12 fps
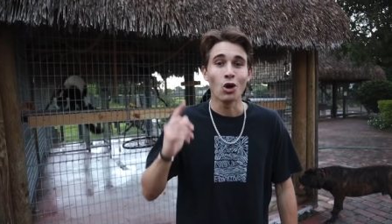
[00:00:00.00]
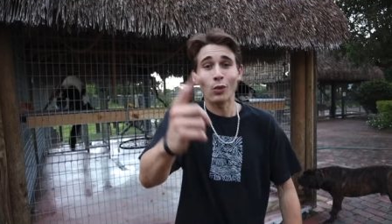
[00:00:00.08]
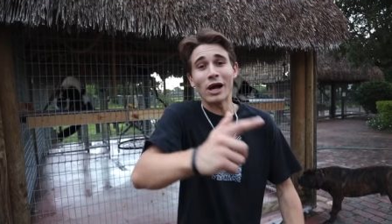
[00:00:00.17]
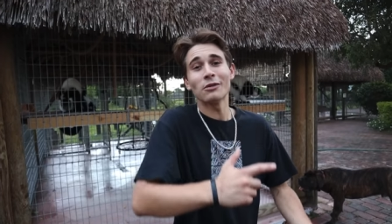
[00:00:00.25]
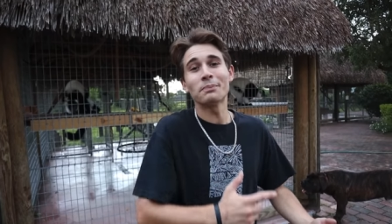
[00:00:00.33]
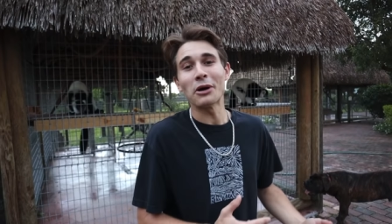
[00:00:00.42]

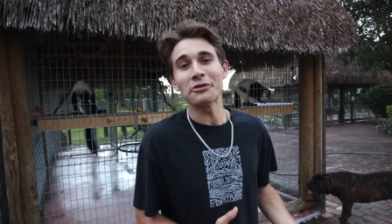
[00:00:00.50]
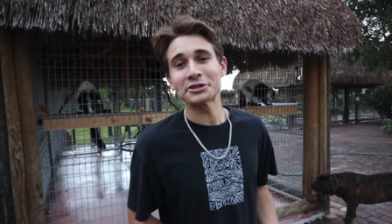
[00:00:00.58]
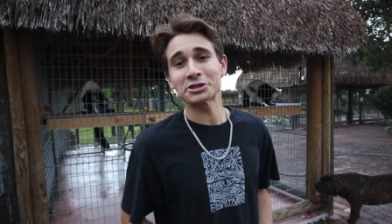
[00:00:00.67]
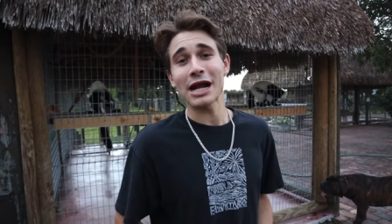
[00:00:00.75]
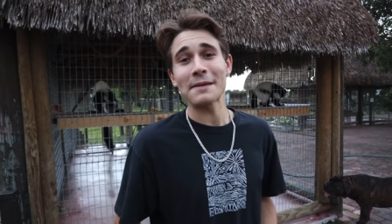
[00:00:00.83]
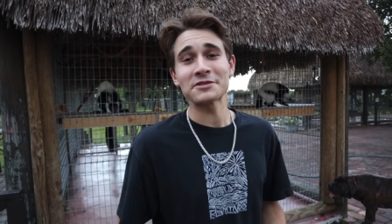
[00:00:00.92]
Well, both
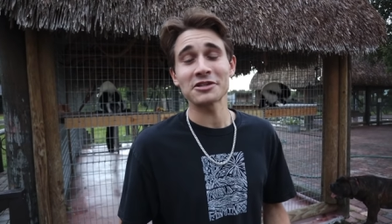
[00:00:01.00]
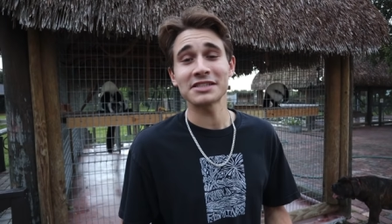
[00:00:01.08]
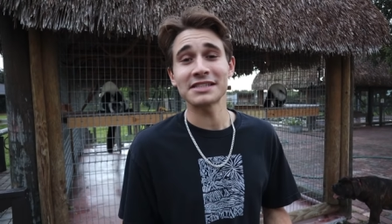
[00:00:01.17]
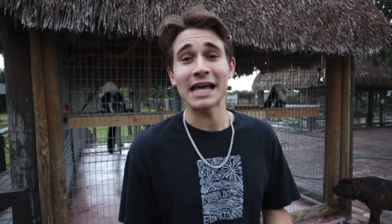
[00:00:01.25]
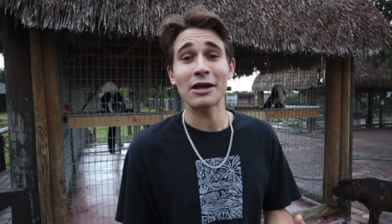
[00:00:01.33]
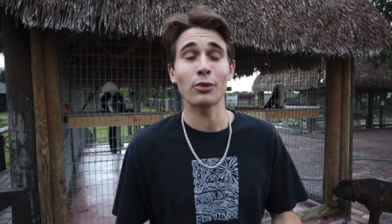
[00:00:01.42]
traps are
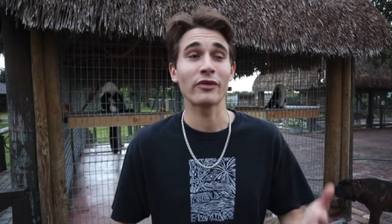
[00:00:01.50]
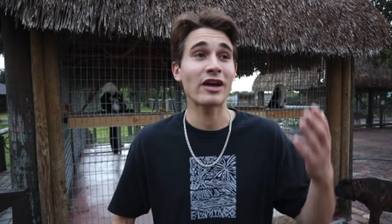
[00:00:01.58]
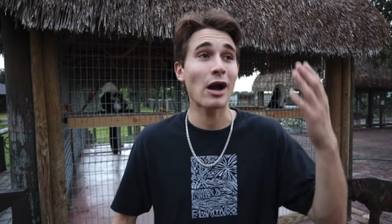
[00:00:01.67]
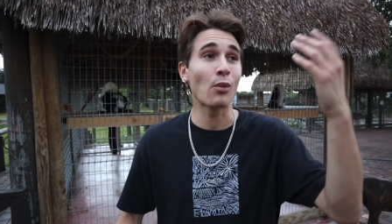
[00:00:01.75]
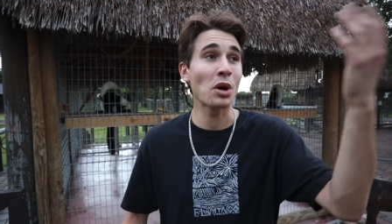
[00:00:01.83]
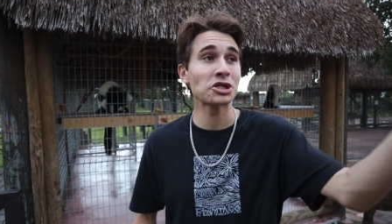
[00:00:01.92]
set. We've
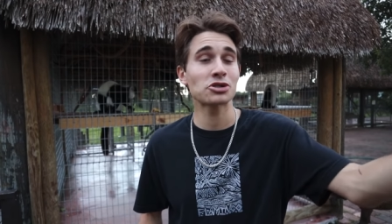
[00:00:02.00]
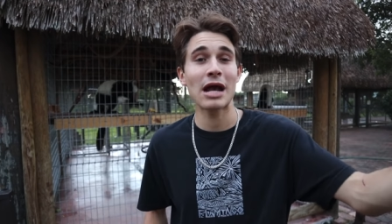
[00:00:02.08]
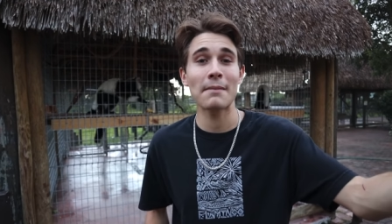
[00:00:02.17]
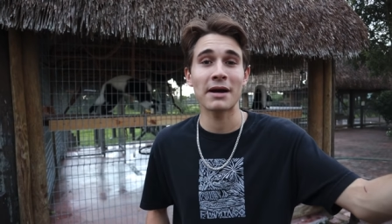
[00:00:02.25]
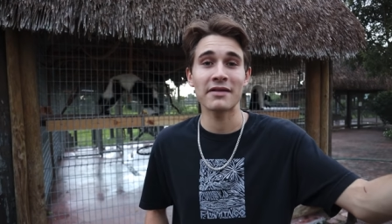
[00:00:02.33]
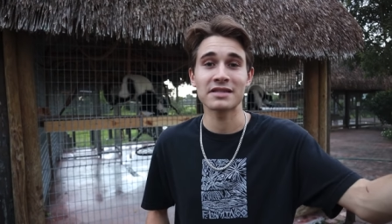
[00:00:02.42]
got one
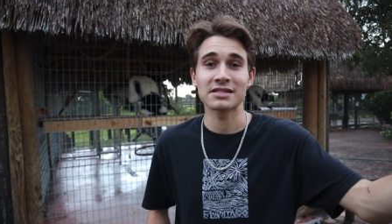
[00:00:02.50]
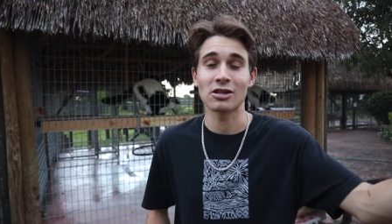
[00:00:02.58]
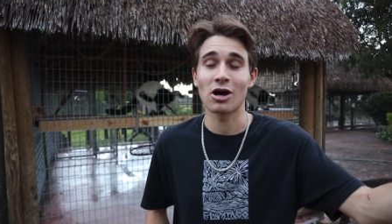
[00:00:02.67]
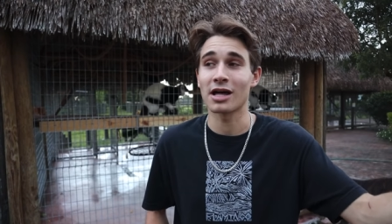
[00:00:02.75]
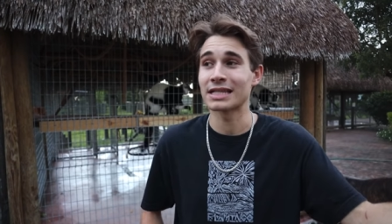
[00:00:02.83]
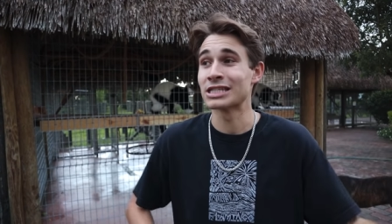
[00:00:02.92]
trap by the
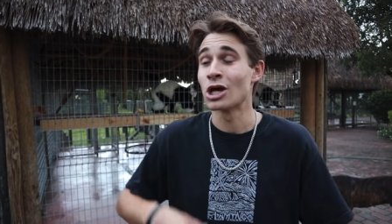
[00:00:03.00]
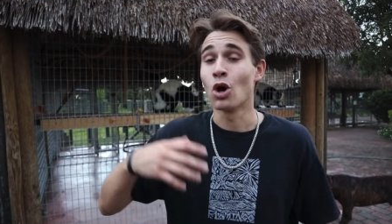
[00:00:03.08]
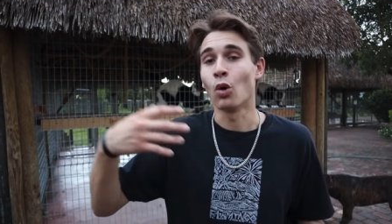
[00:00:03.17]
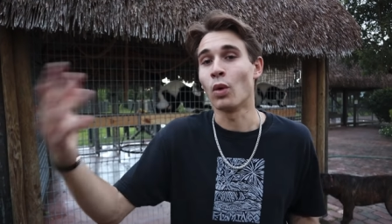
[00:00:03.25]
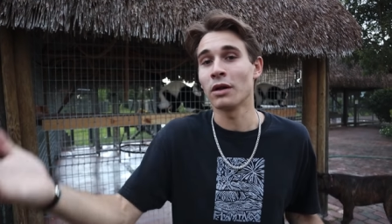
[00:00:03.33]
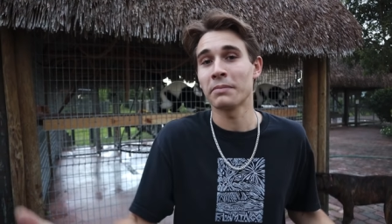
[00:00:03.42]
sloths,
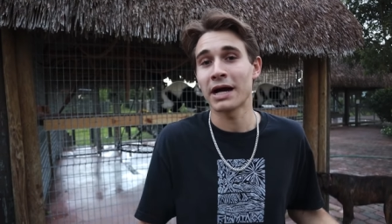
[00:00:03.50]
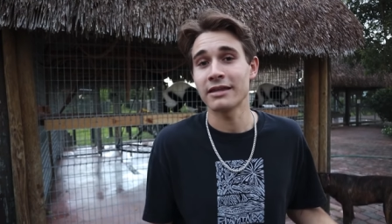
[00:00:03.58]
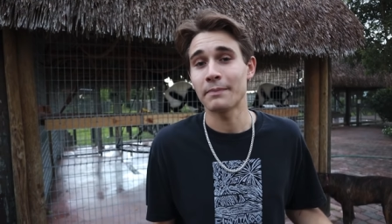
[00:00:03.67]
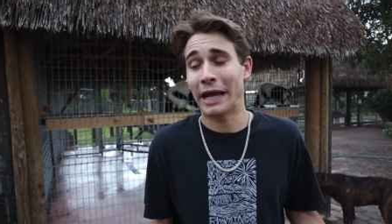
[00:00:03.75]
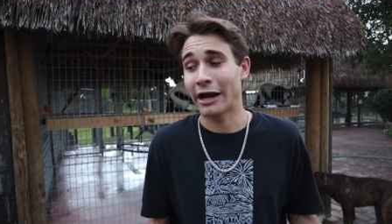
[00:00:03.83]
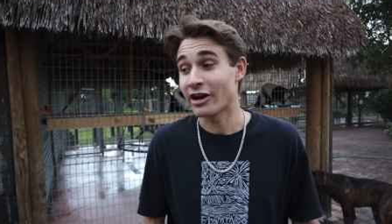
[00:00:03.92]
one by
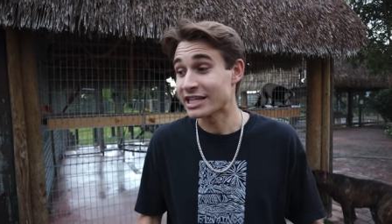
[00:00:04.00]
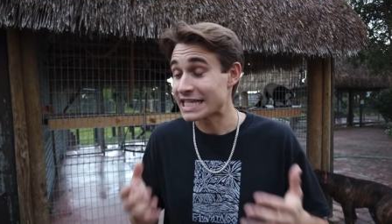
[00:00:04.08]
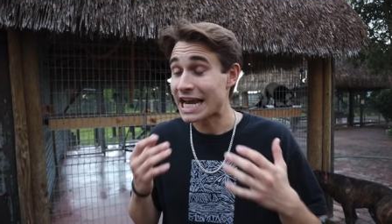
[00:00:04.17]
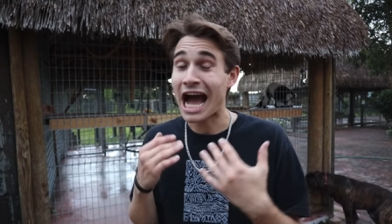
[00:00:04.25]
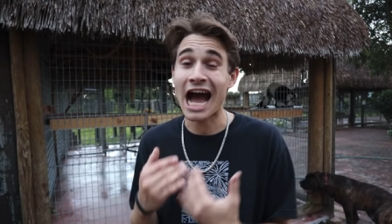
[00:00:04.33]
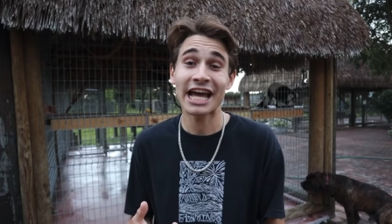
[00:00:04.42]
the parrots,
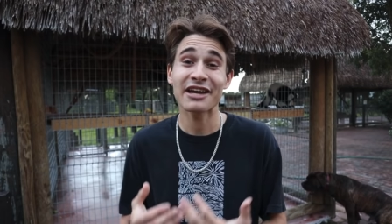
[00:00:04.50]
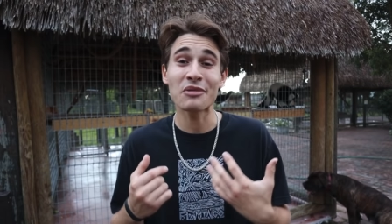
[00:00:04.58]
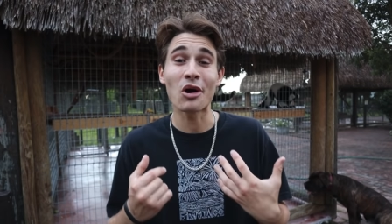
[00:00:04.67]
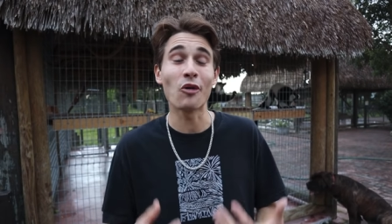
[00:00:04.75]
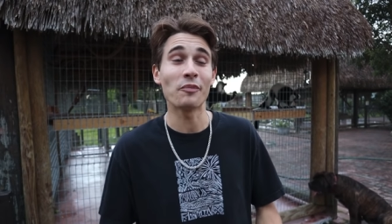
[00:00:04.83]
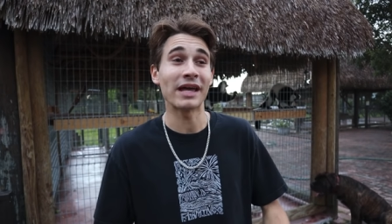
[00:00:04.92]
and I am
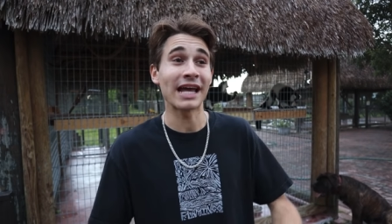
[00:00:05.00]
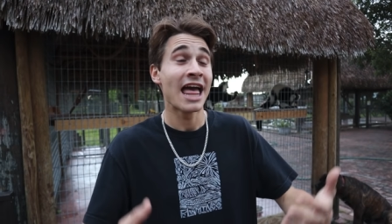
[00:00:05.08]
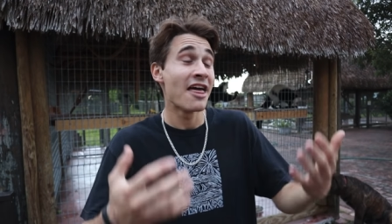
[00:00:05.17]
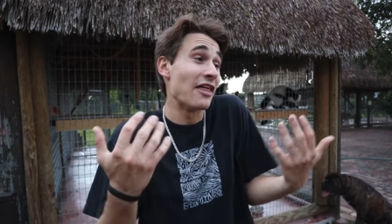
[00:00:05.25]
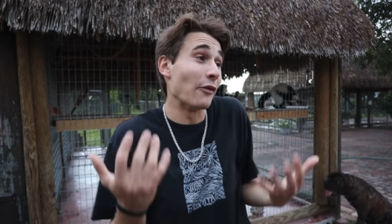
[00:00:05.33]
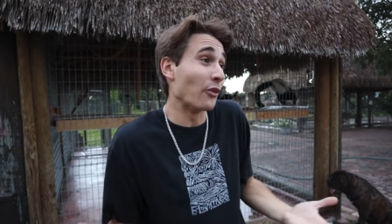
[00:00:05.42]
hoping
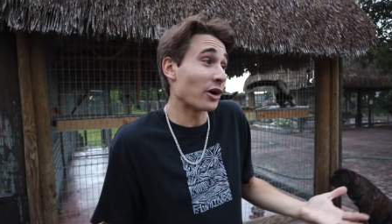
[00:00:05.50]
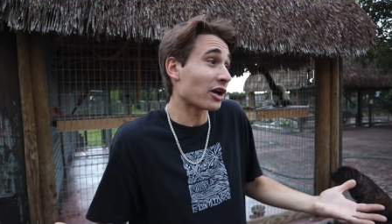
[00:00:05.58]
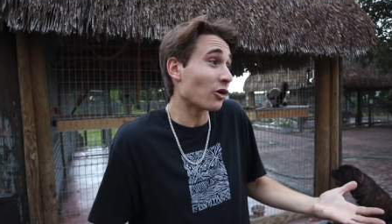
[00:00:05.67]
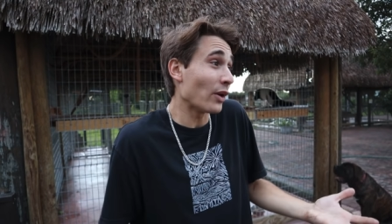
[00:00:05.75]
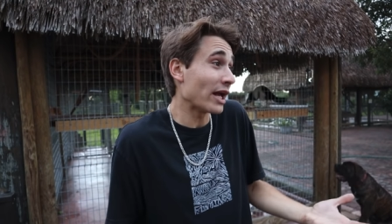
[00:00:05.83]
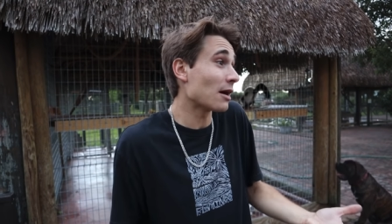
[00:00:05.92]
that we're
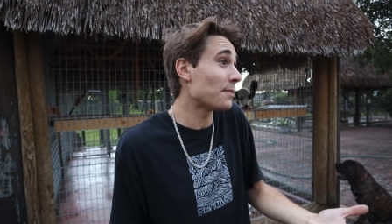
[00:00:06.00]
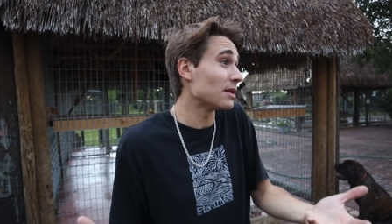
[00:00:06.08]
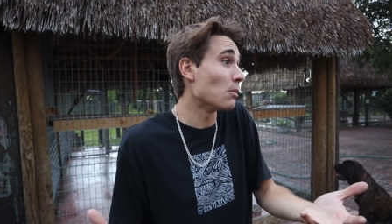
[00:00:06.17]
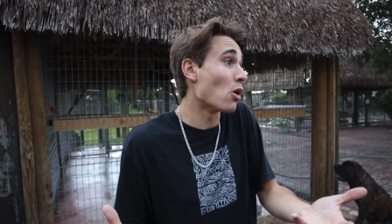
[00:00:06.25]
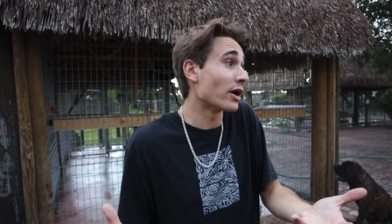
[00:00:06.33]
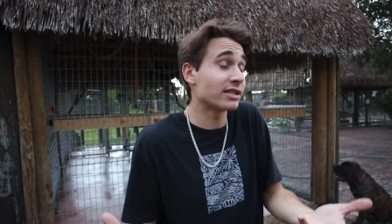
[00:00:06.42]
gonna wake up in
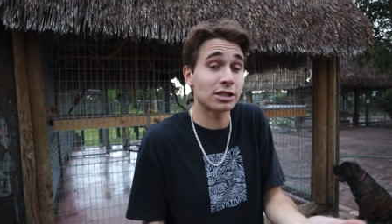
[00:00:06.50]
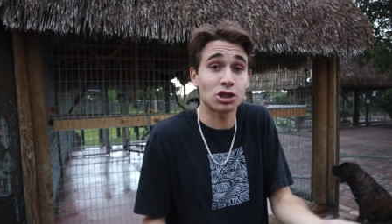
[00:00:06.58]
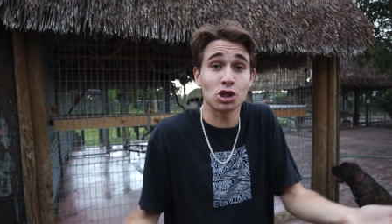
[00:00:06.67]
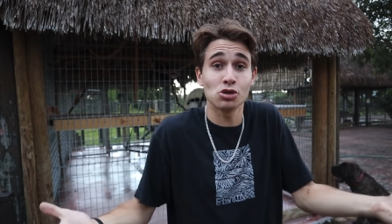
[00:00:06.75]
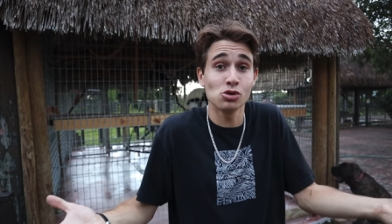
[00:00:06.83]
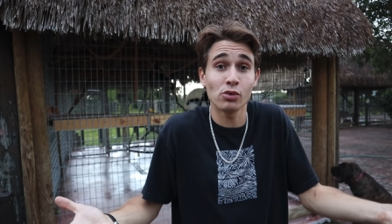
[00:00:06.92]
the morning to
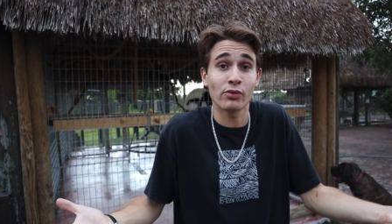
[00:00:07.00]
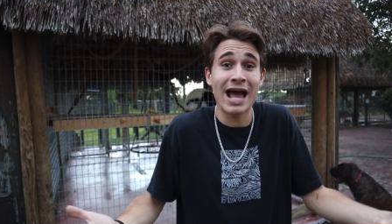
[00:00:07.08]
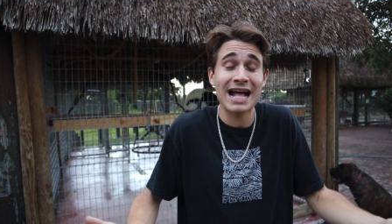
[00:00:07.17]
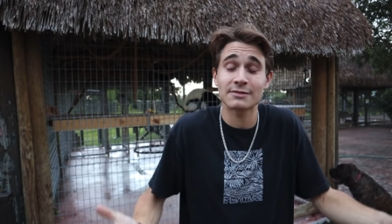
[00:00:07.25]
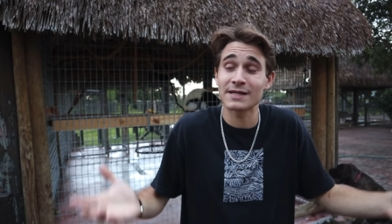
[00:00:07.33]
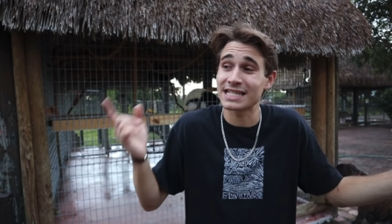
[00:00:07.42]
two
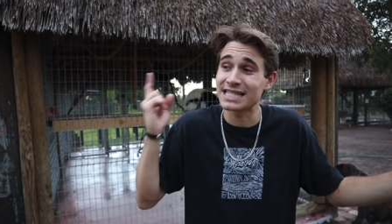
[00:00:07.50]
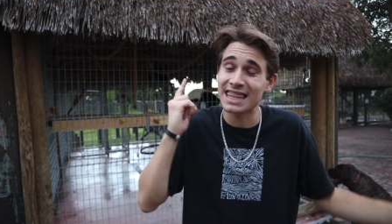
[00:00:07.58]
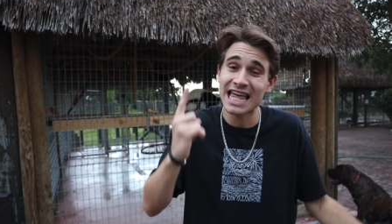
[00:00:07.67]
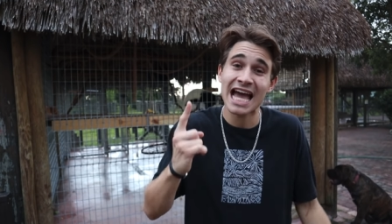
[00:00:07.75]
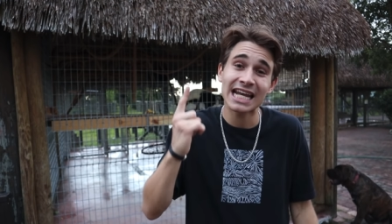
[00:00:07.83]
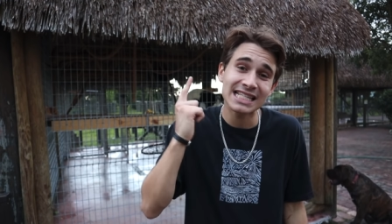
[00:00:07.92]
rats, because
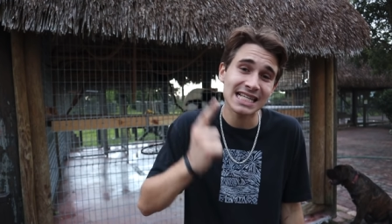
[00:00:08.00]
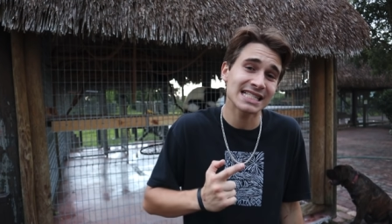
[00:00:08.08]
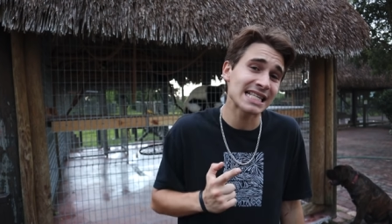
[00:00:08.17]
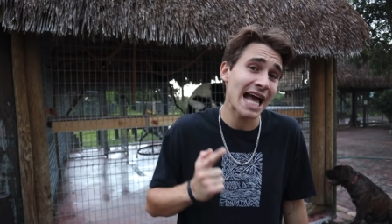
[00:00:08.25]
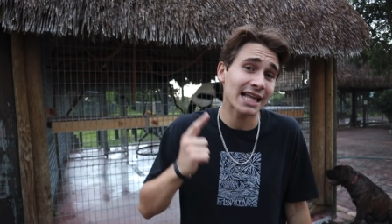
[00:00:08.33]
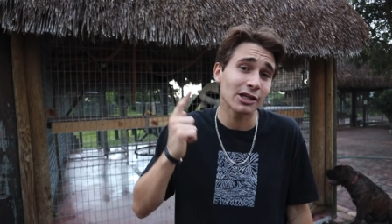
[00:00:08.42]
that is
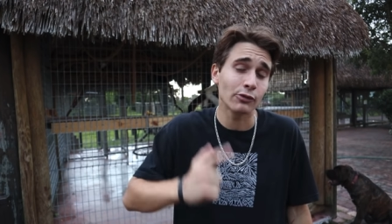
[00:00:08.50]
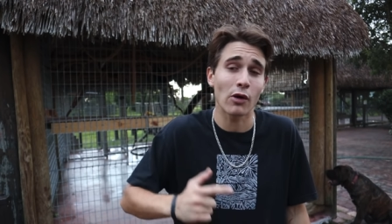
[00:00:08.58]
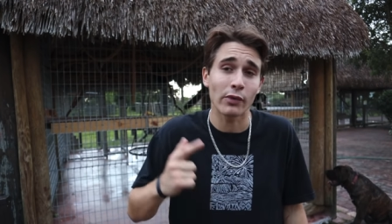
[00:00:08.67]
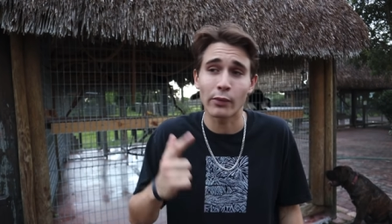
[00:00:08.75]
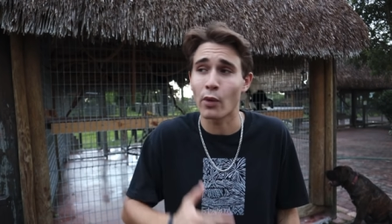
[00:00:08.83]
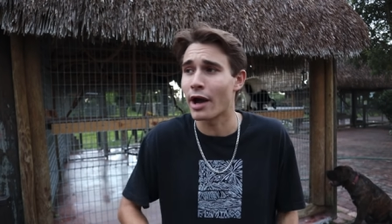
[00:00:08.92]
exactly
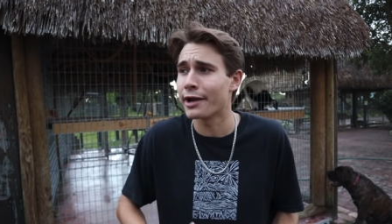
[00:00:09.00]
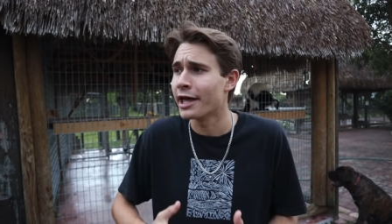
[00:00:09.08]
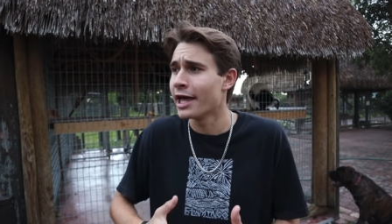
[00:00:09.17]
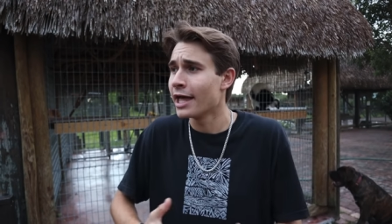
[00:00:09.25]
what we want.